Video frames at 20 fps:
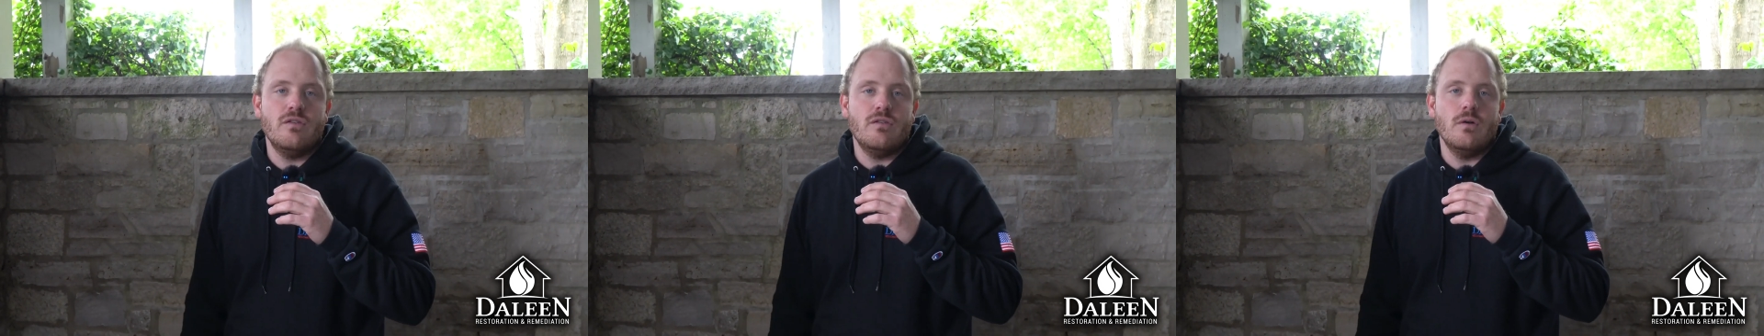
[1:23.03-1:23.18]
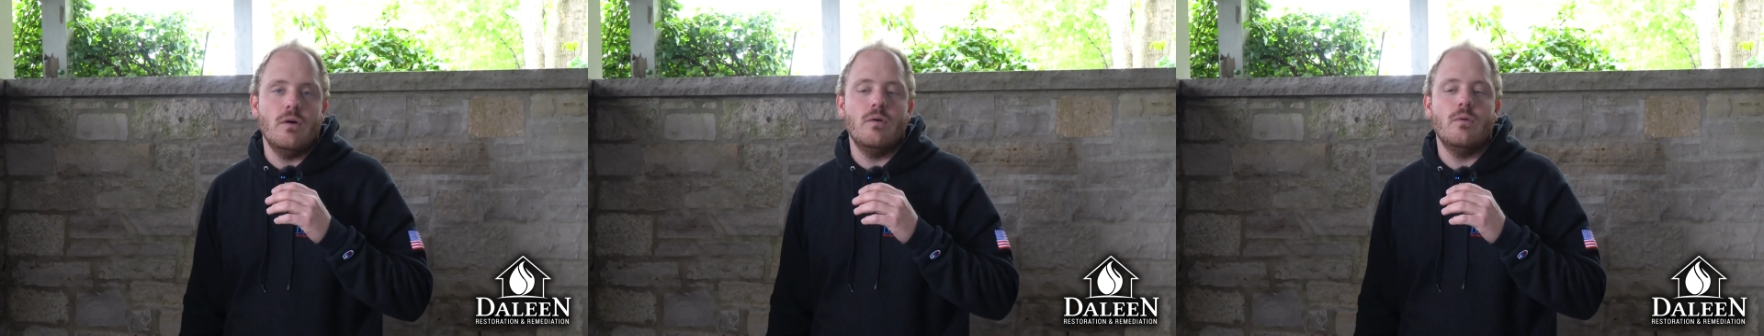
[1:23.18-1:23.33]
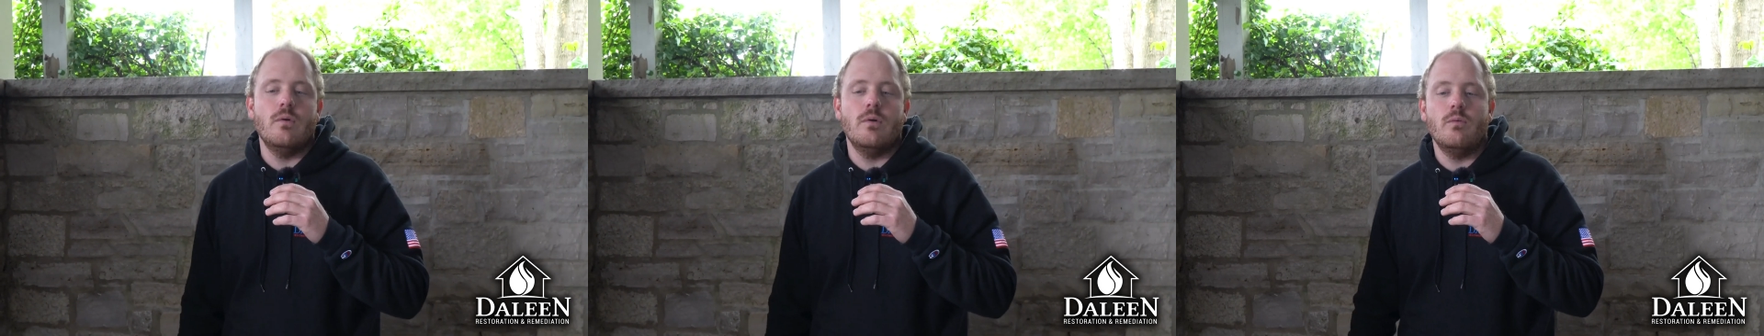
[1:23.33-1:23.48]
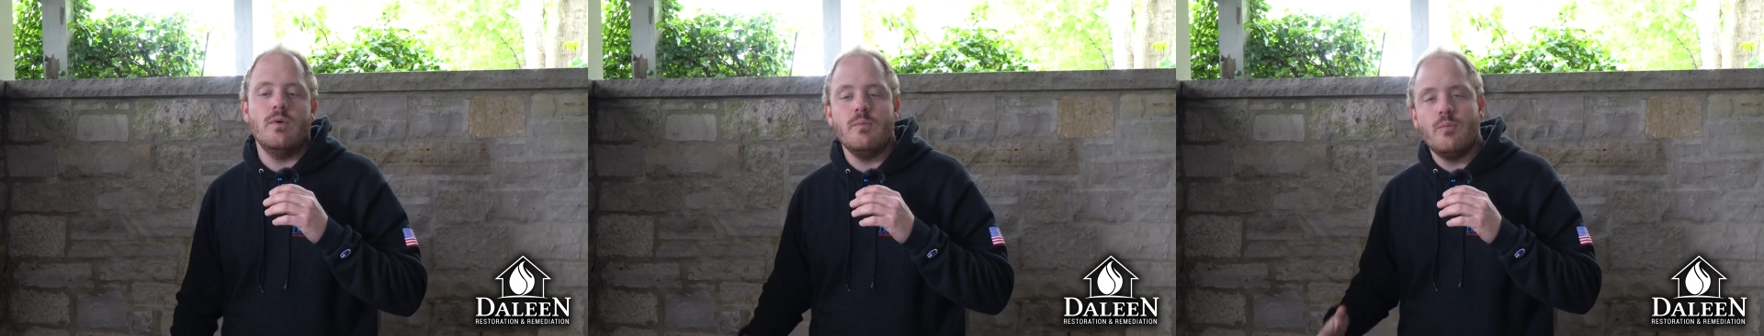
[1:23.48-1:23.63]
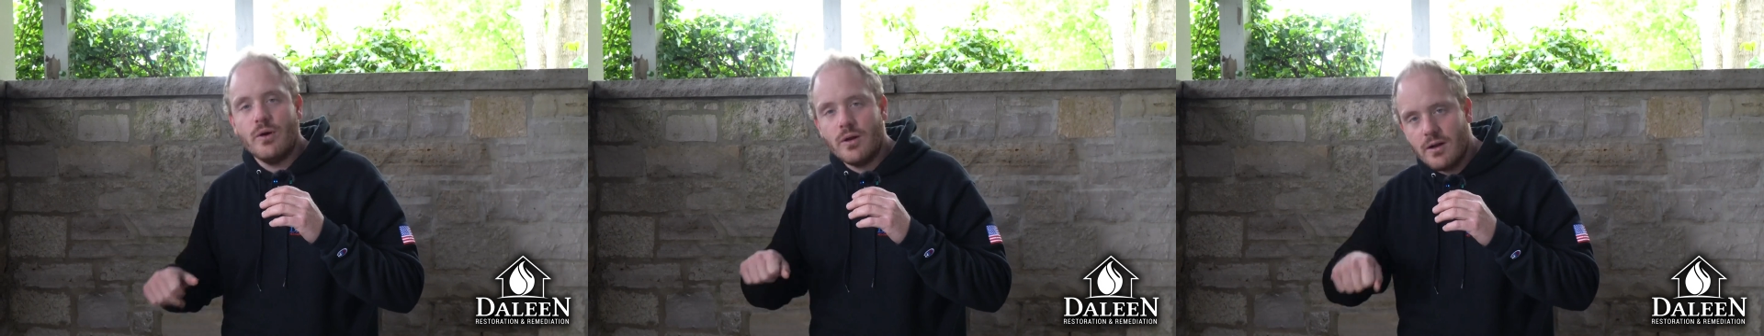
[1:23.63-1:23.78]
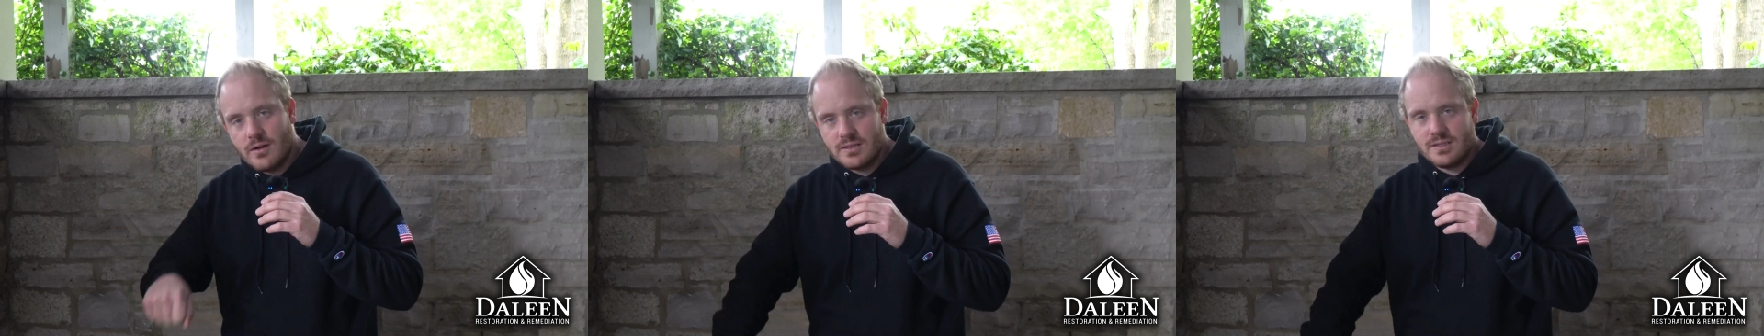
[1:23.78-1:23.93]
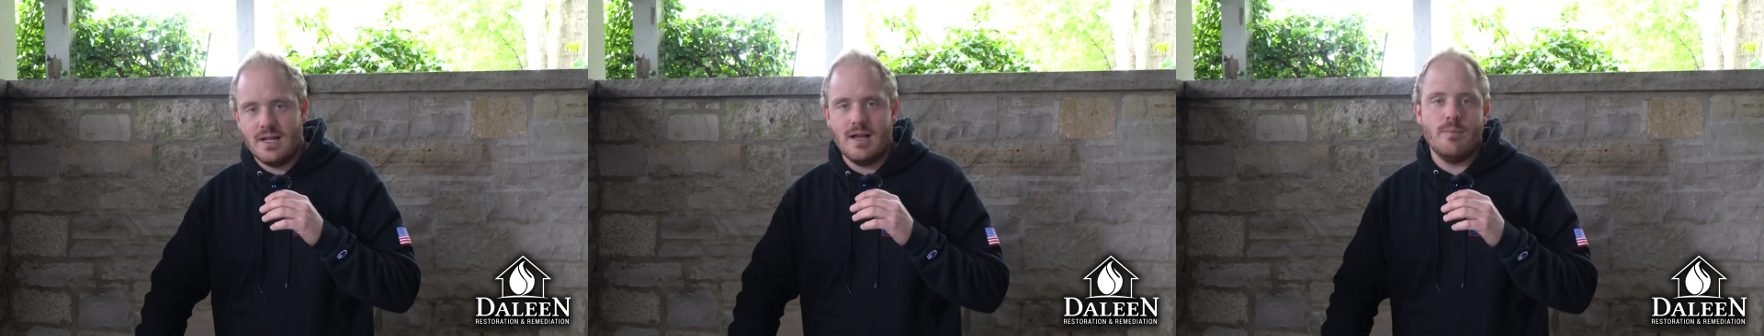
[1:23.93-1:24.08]
So when we put
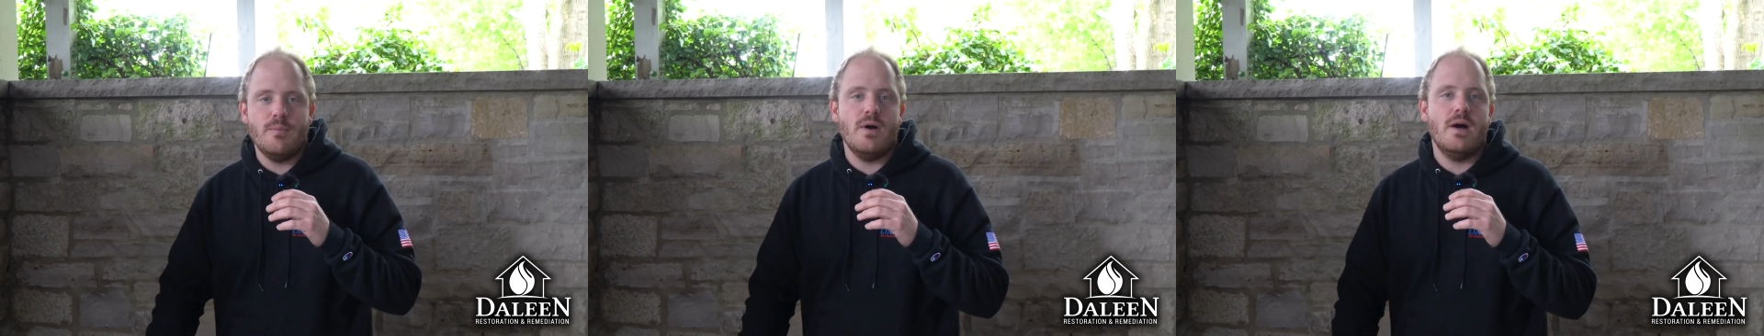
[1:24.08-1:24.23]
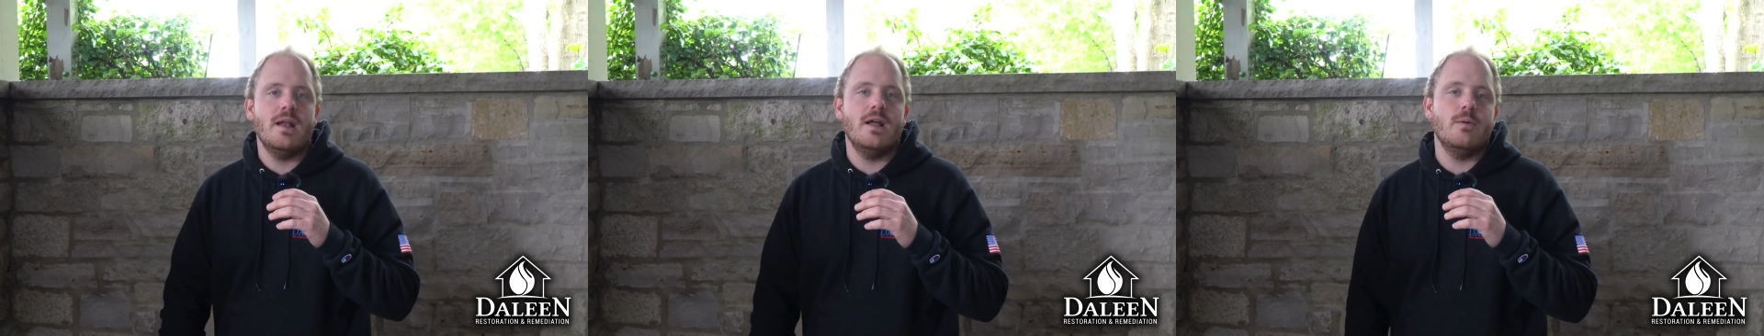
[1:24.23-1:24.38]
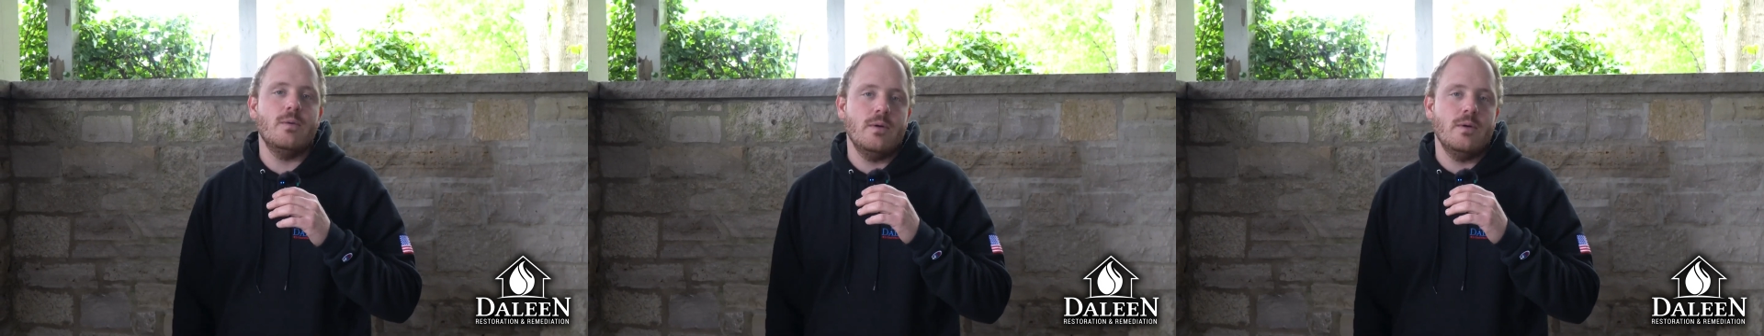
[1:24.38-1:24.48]
our stamp on it,